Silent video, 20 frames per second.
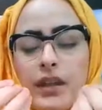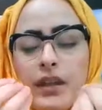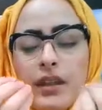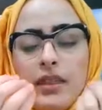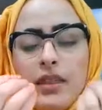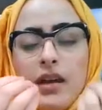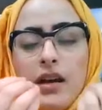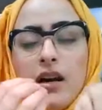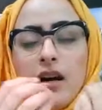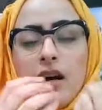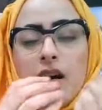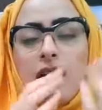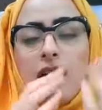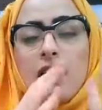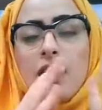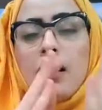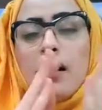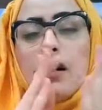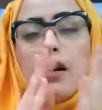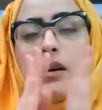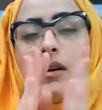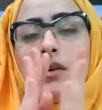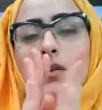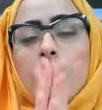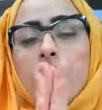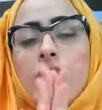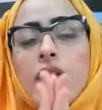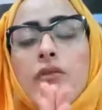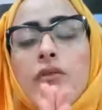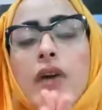the
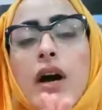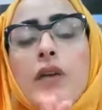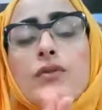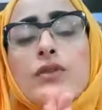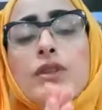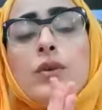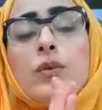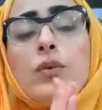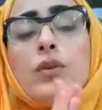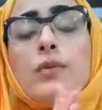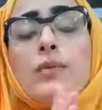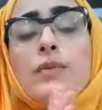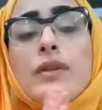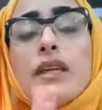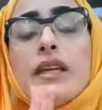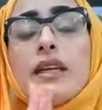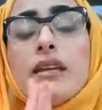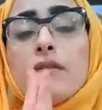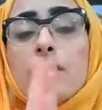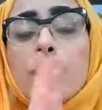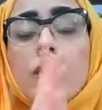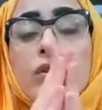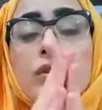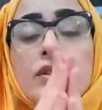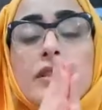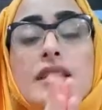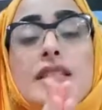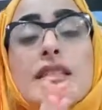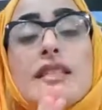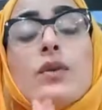the rounding would be for
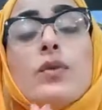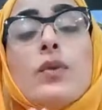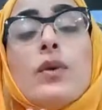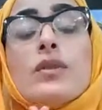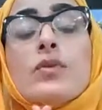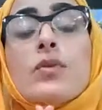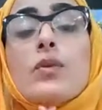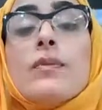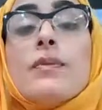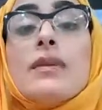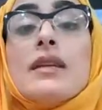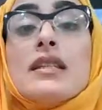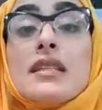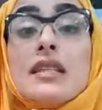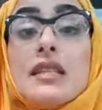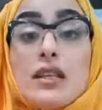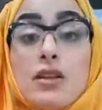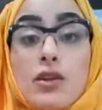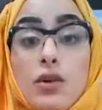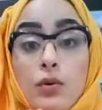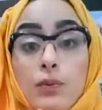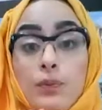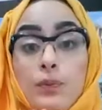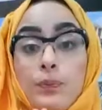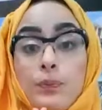tens and ones would be 0.